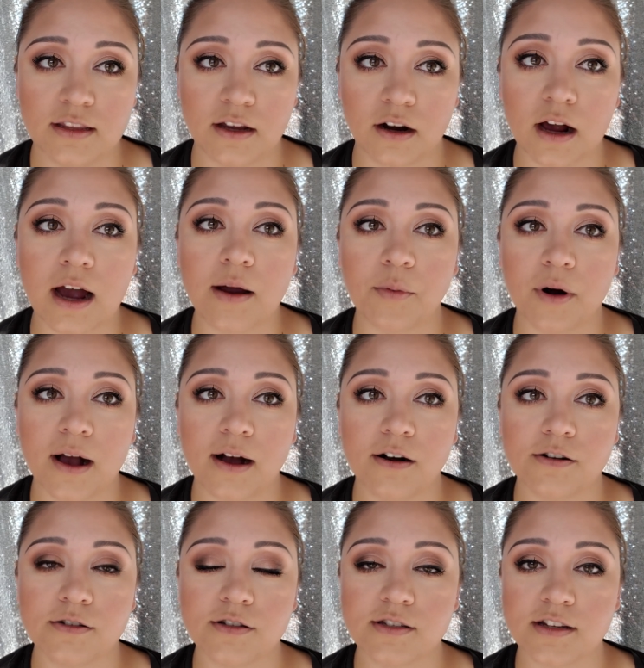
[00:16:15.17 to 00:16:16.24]
their
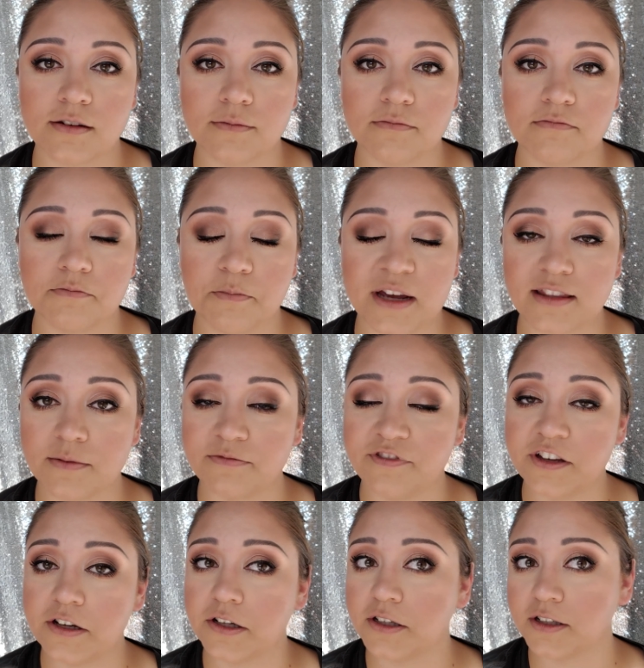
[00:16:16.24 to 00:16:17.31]
eyebrows and make them
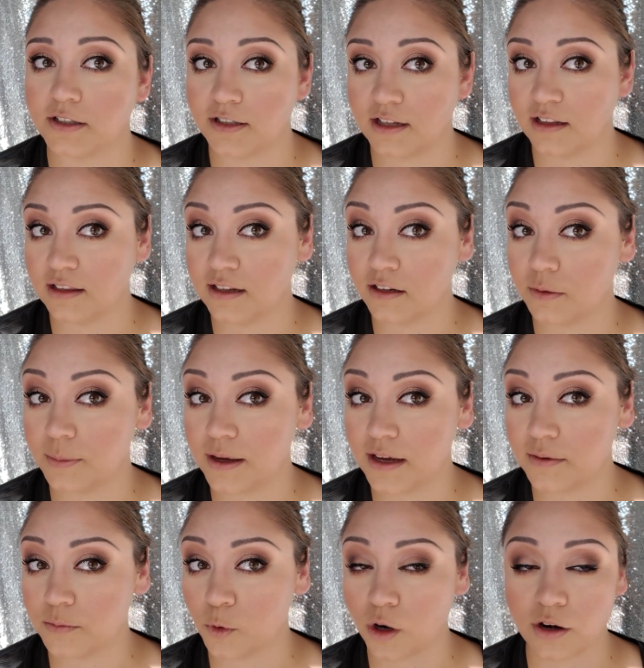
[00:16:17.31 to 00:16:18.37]
feel a little
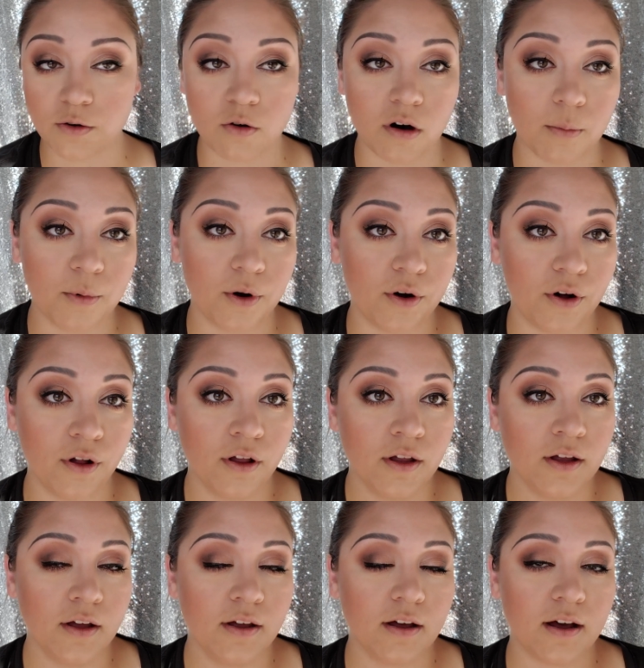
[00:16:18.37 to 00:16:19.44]
bit more normal,
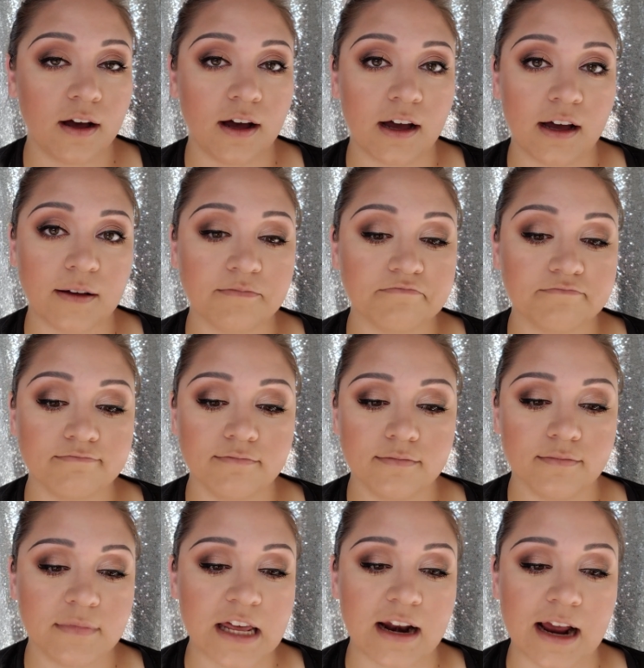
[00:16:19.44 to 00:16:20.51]

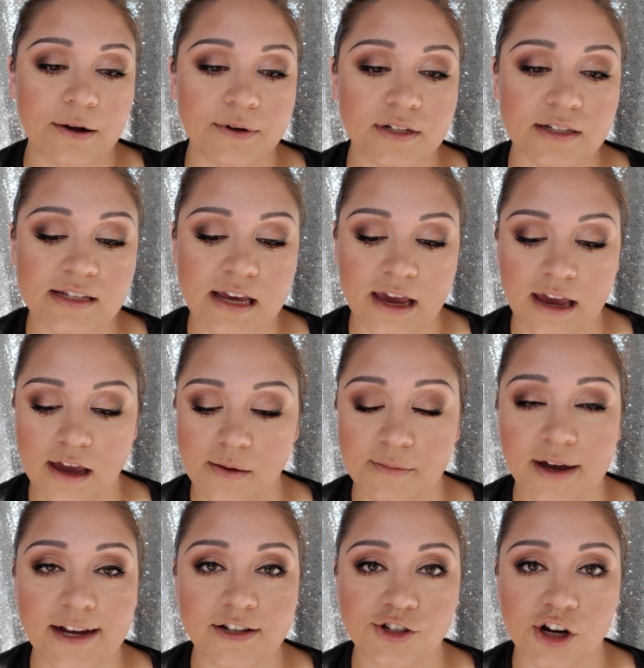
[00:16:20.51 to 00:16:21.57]
then I would say
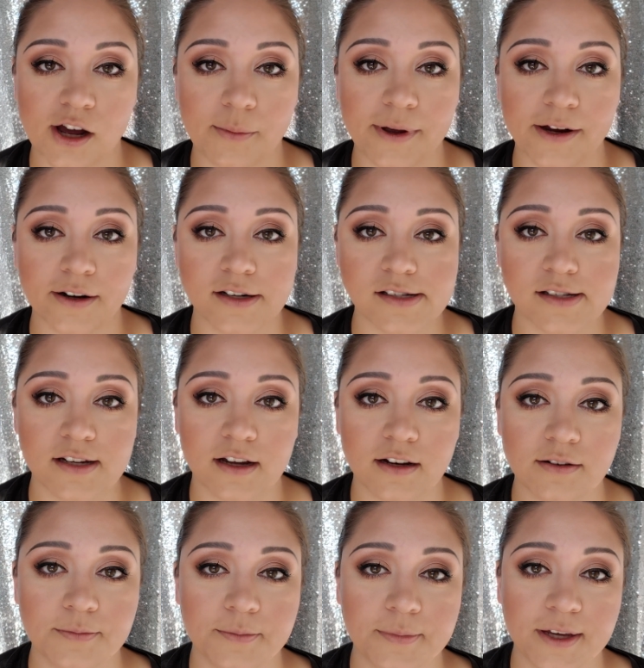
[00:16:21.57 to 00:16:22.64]
my job here is
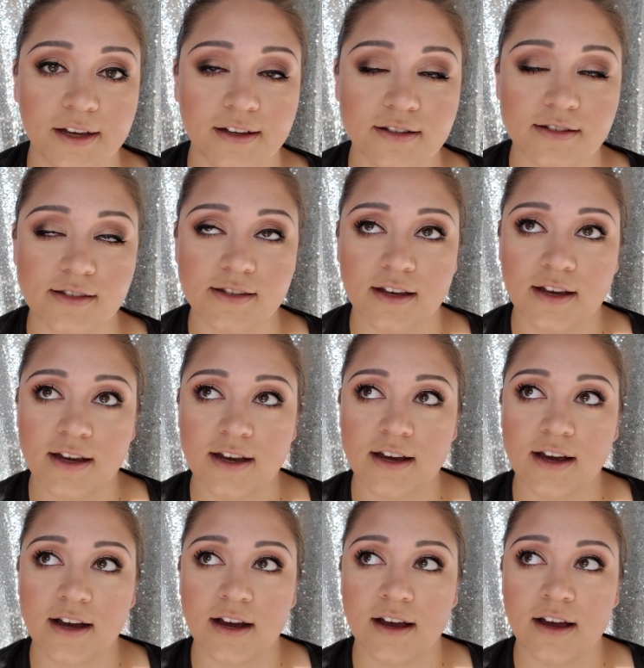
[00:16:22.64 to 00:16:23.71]
done. Because
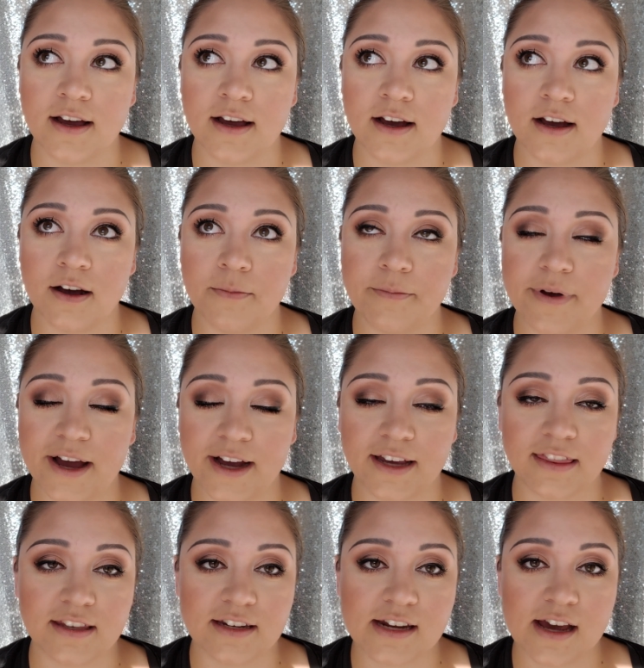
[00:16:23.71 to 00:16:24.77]

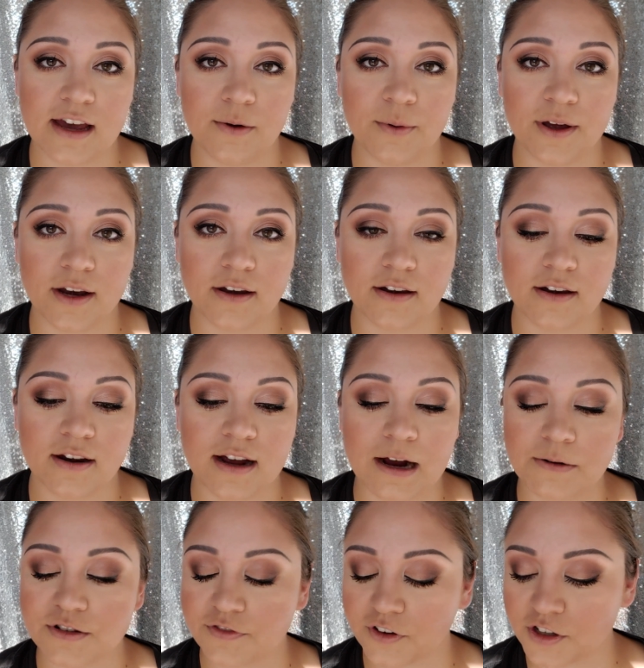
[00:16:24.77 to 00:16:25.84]
back in the day when
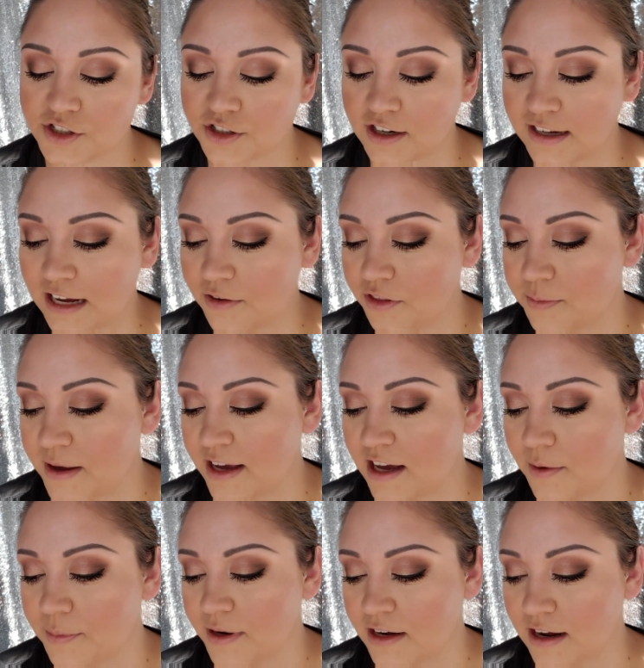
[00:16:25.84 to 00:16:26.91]
I was first starting out with
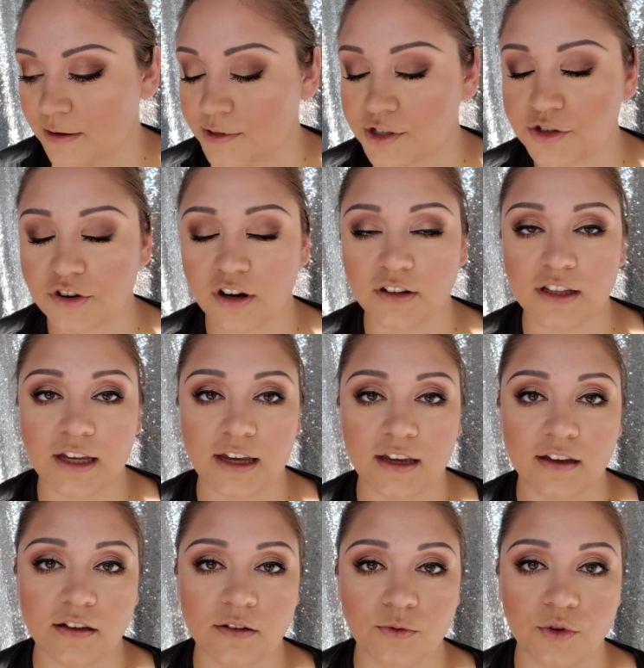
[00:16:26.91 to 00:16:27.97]
makeup and I was
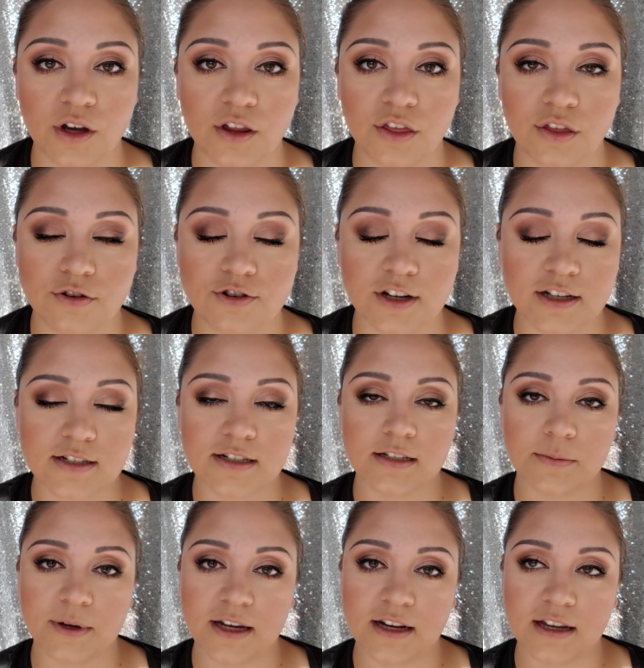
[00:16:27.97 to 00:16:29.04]
struggling with
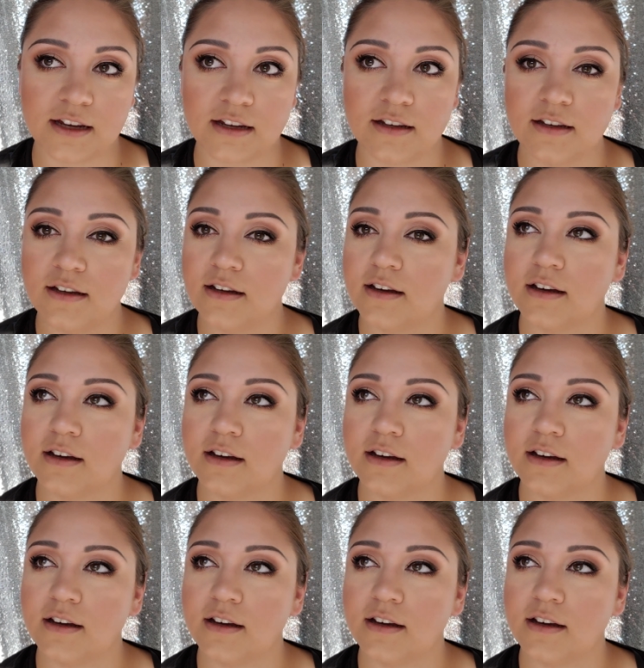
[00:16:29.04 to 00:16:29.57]
Trichotillomania,